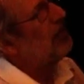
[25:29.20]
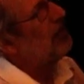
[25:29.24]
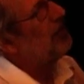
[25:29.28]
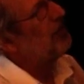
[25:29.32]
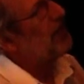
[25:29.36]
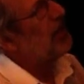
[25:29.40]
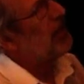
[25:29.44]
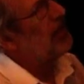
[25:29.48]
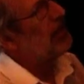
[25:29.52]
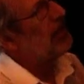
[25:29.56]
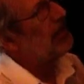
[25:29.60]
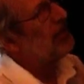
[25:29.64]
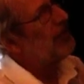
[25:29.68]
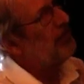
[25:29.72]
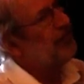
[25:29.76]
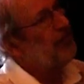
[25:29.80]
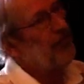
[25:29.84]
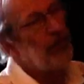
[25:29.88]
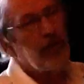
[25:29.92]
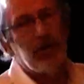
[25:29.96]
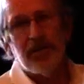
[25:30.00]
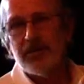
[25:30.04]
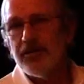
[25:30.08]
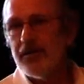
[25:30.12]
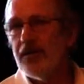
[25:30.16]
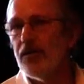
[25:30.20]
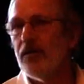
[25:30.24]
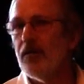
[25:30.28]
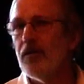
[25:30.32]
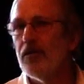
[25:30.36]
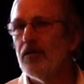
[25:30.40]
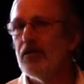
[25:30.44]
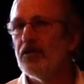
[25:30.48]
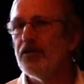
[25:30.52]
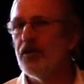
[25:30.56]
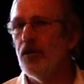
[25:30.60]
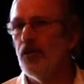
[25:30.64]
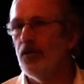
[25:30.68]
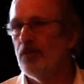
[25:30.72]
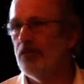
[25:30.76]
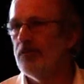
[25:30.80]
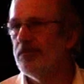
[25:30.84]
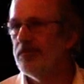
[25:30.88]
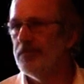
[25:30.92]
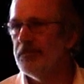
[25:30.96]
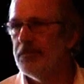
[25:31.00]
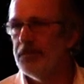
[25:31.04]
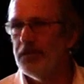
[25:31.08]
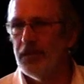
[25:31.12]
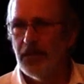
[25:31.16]
will make first two,
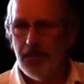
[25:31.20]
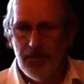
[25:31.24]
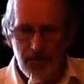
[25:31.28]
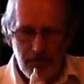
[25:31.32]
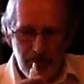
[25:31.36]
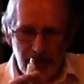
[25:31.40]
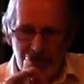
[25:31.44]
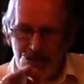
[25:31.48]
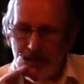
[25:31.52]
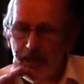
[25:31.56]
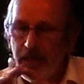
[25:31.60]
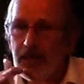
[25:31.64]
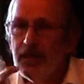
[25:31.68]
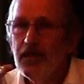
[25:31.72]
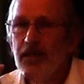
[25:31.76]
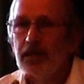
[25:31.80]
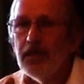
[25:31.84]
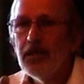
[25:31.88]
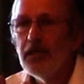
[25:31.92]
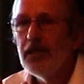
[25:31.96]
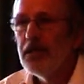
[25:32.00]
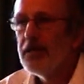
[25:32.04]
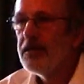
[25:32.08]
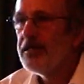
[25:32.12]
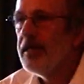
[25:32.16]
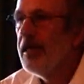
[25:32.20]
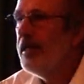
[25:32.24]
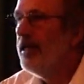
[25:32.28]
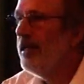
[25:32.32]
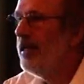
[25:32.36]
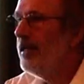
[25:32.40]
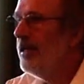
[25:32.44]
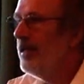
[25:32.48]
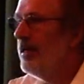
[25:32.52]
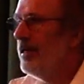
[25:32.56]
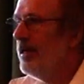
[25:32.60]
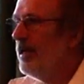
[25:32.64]
but still